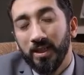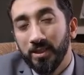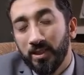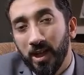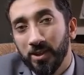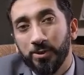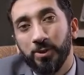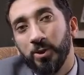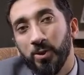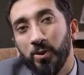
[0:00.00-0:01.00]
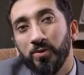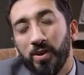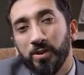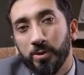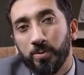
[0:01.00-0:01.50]
He's the answer to your own
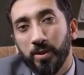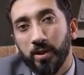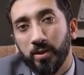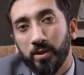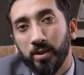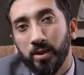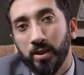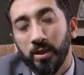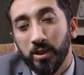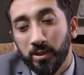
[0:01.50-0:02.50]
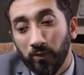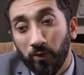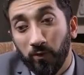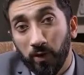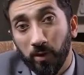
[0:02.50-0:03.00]
father's prayer. He's the
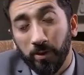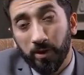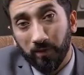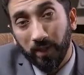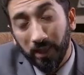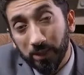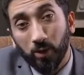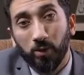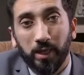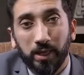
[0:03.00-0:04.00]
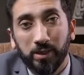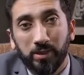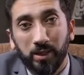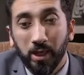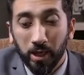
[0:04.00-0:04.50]
fulfillment of his own
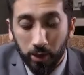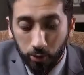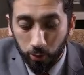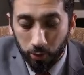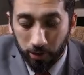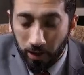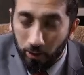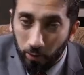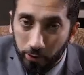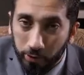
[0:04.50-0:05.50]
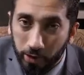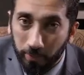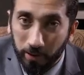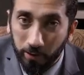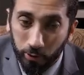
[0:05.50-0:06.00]
legacy. You should take
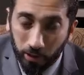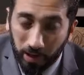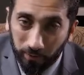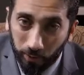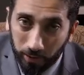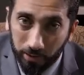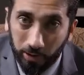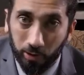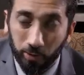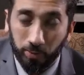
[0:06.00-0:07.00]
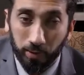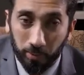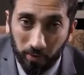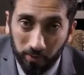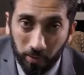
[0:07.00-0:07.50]
ownership and you should have loyalty to the
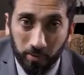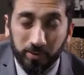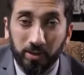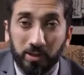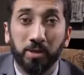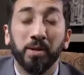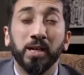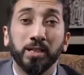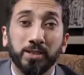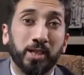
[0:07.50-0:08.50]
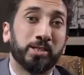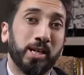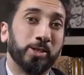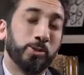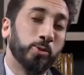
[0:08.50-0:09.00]
Prophet Muhammad sallallahu alaihi wasallam, just
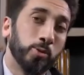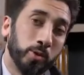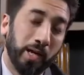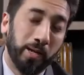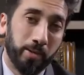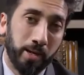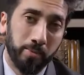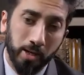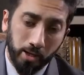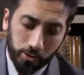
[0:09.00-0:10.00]
as you do to Abraham.